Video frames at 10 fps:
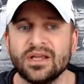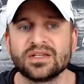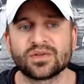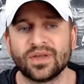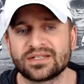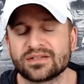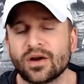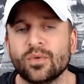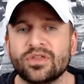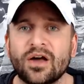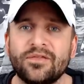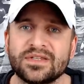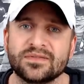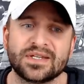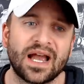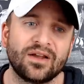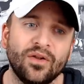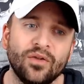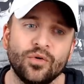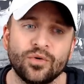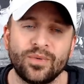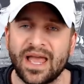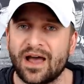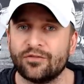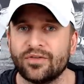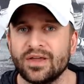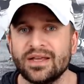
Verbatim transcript: So let's start with offensive tackle. Who do we have?